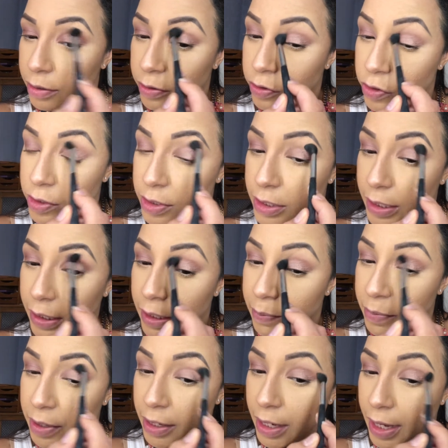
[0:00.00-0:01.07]
just to
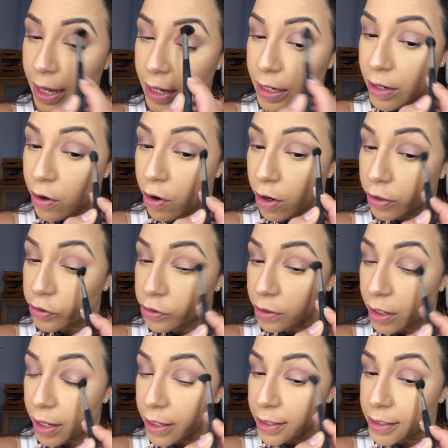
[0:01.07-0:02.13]
eliminate any harsh
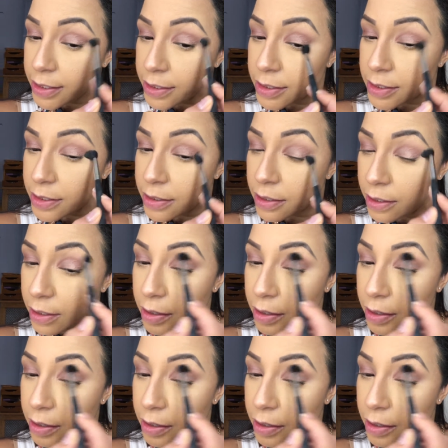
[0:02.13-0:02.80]
lines.